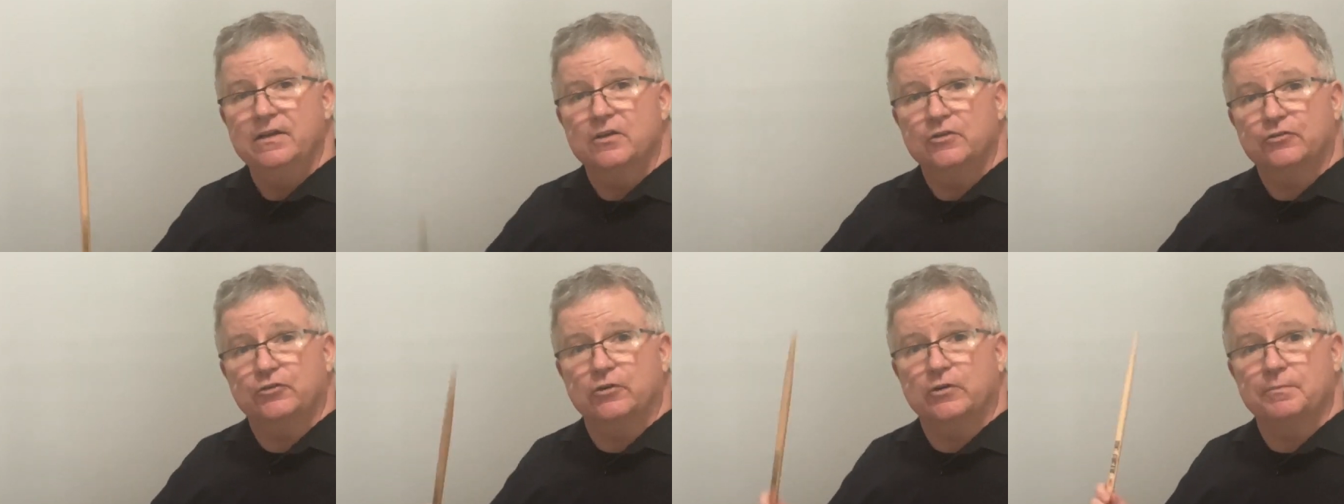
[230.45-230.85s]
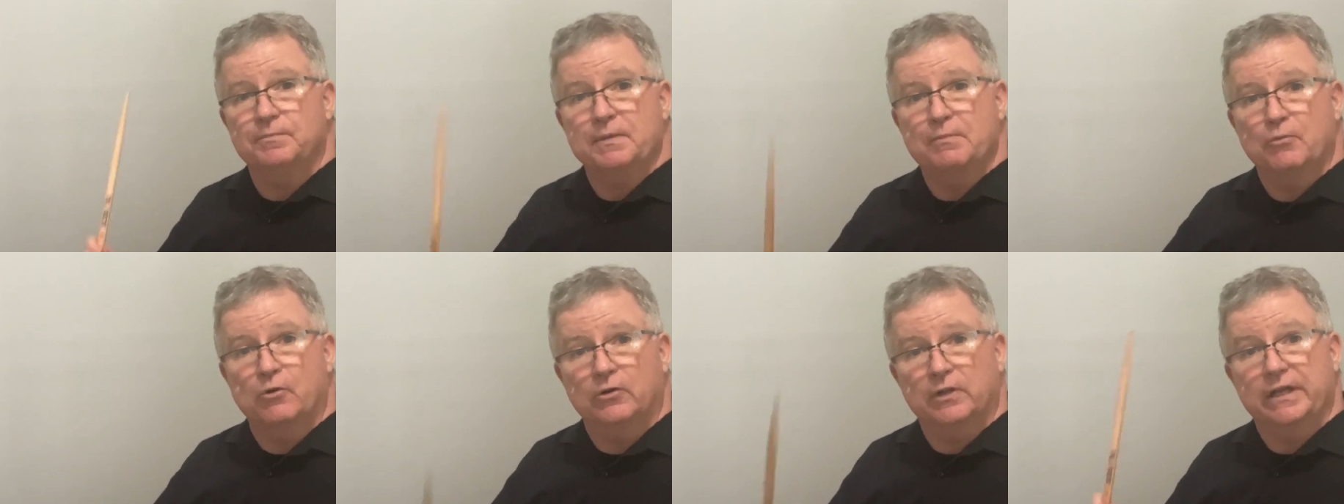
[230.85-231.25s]
so it'd be
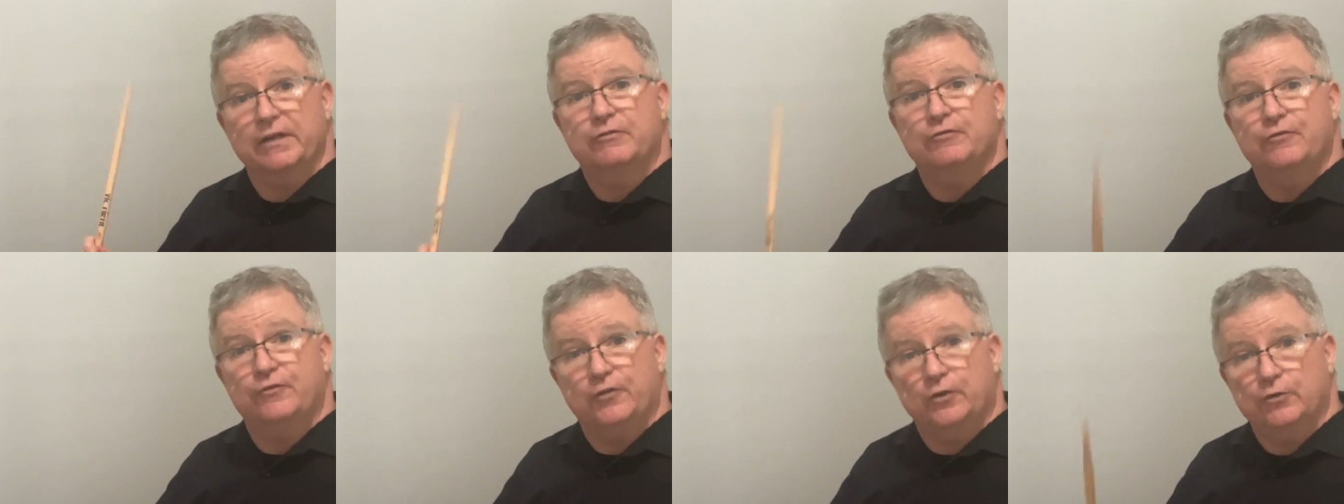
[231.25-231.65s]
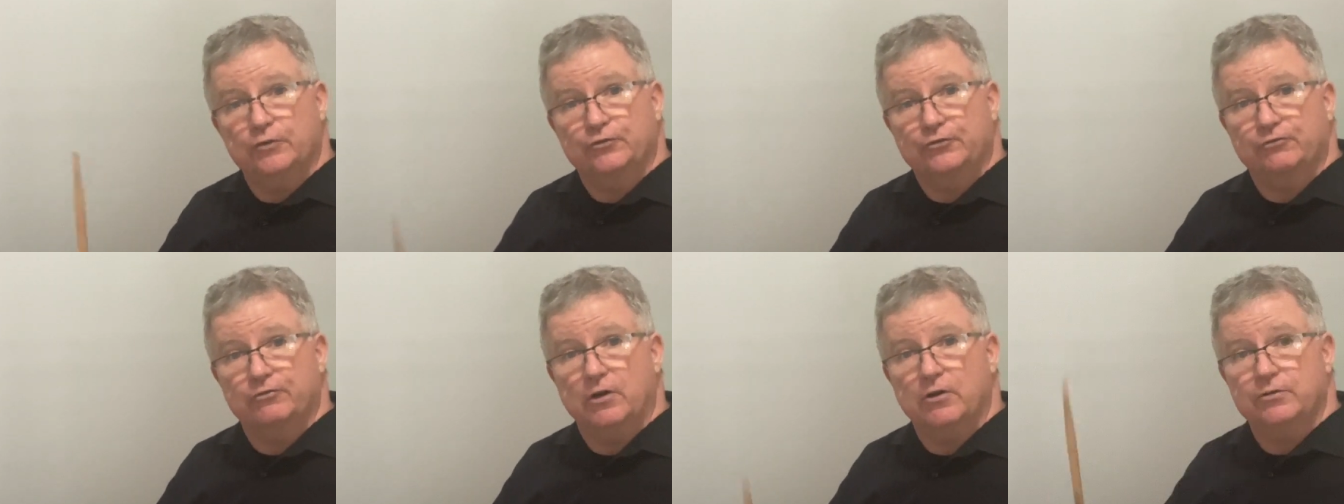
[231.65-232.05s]
more like full
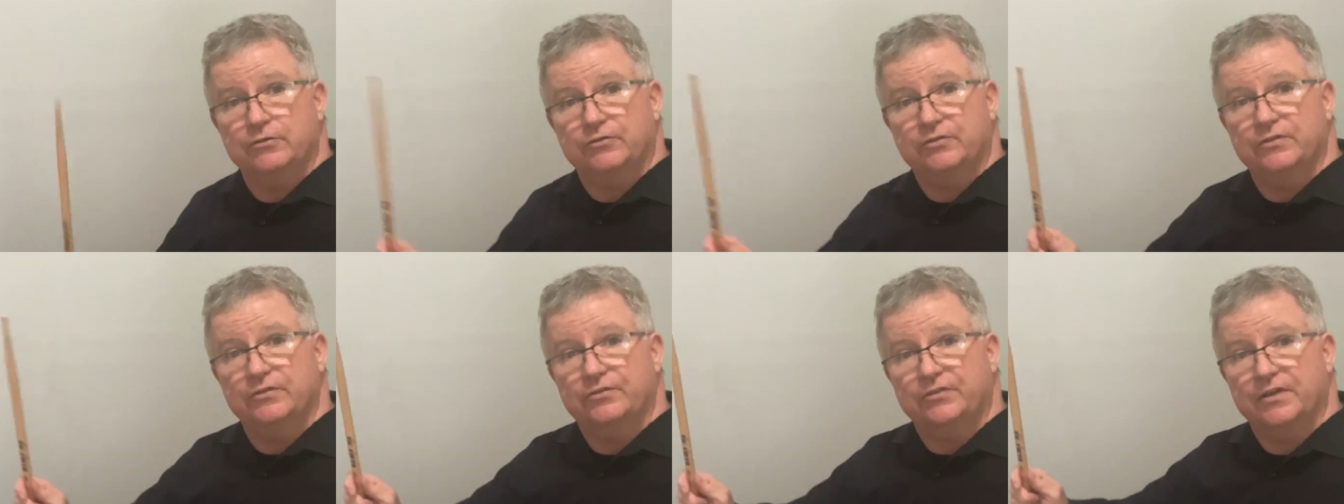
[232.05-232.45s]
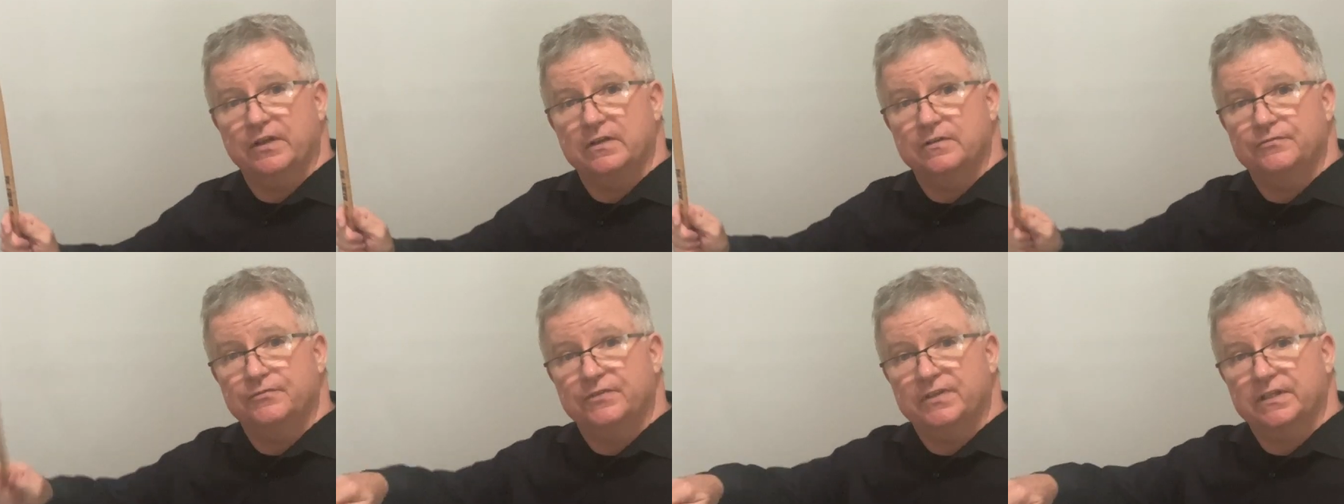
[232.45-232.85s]
strokes instead
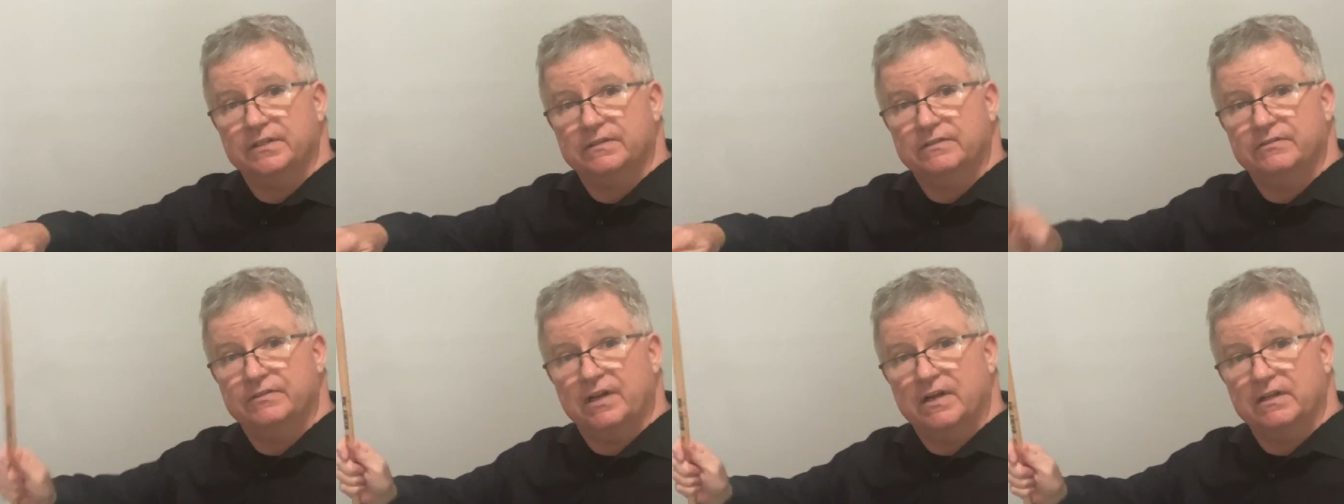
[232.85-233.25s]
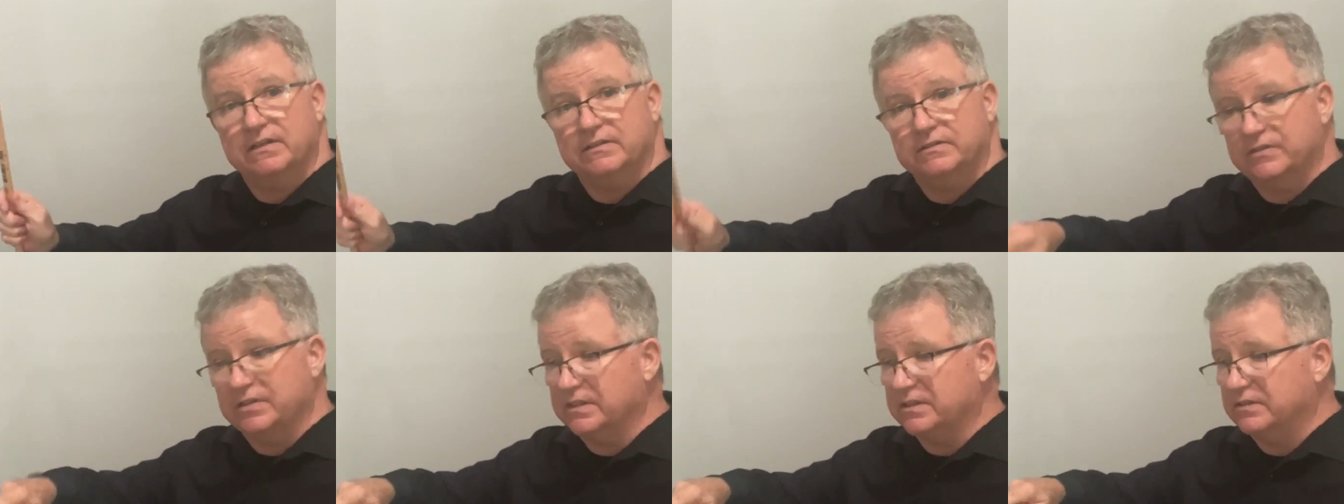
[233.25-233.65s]
of
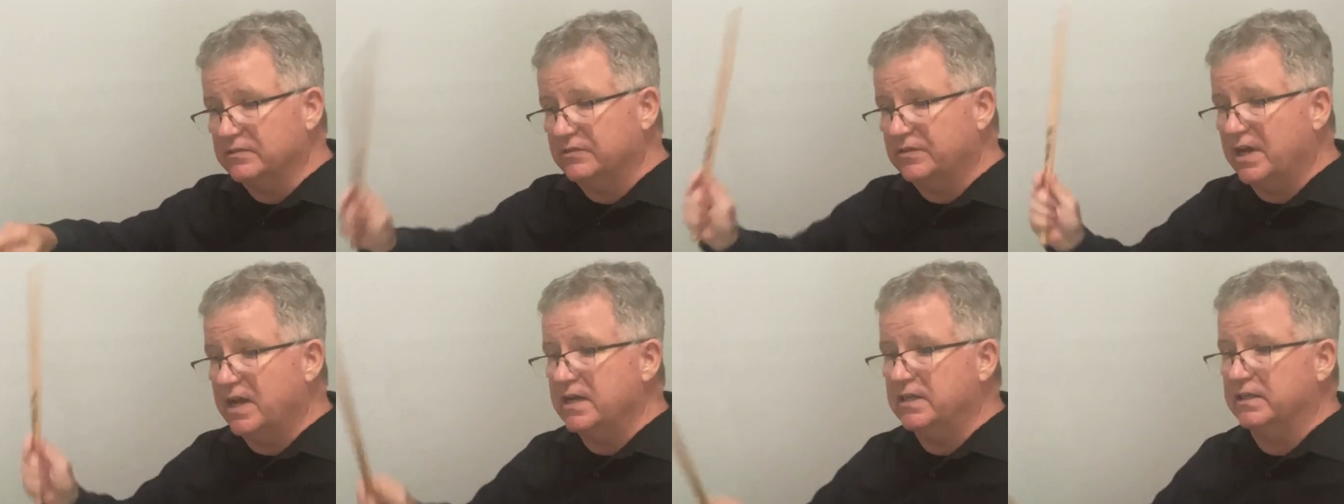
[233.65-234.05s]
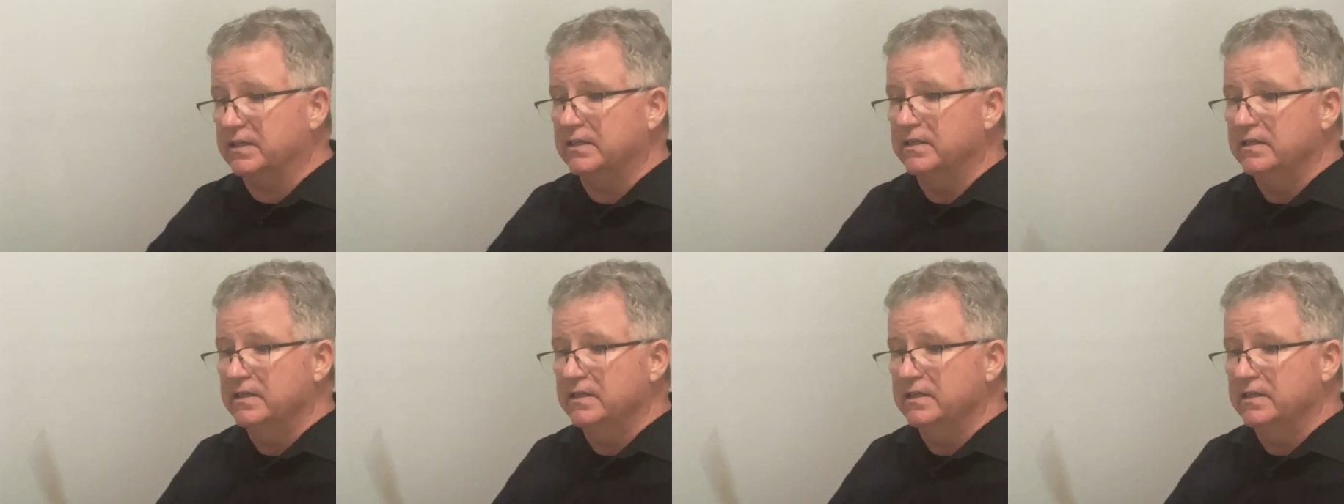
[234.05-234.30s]
tick-tock, tick-tock.